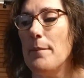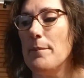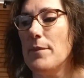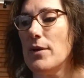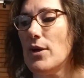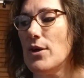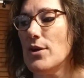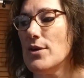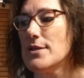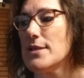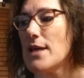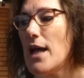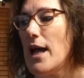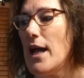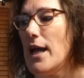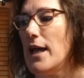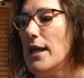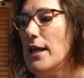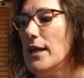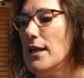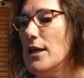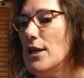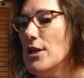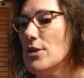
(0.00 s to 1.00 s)
because
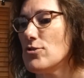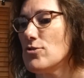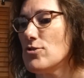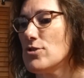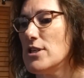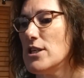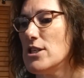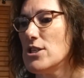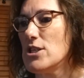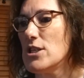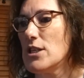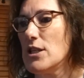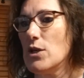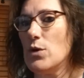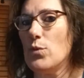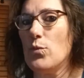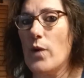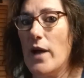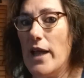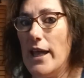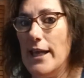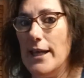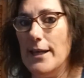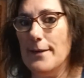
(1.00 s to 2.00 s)
I strategically
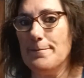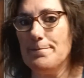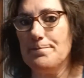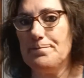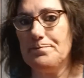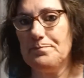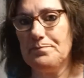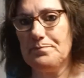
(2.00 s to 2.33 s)
wait.